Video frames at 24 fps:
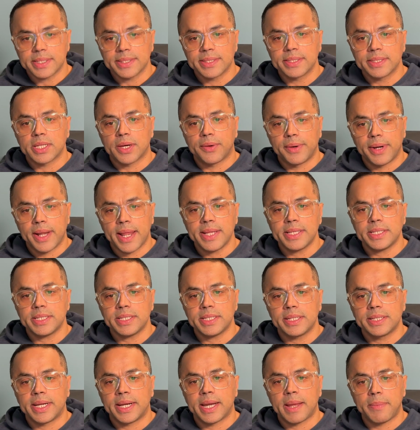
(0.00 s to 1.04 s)
a relational
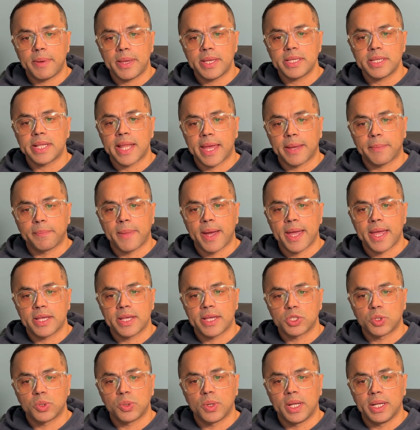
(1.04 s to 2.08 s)
database like
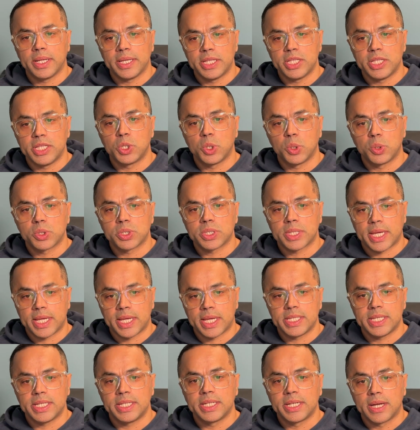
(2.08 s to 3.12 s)
MySQL ensures
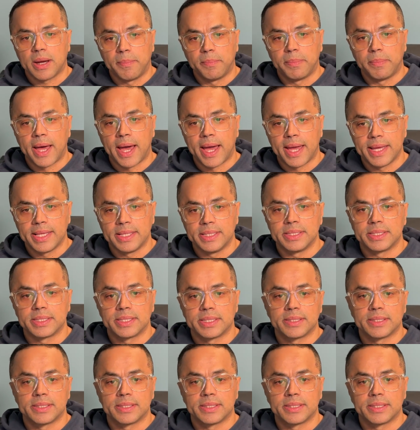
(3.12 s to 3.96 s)
ACID compliance.